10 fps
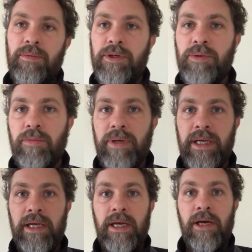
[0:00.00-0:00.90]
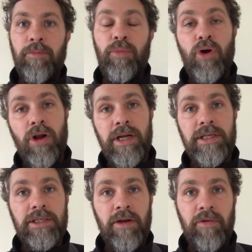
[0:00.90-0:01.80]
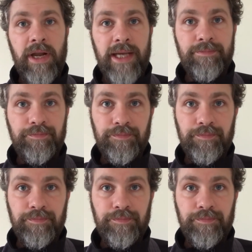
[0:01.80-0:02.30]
which will be book on a Discovery Day,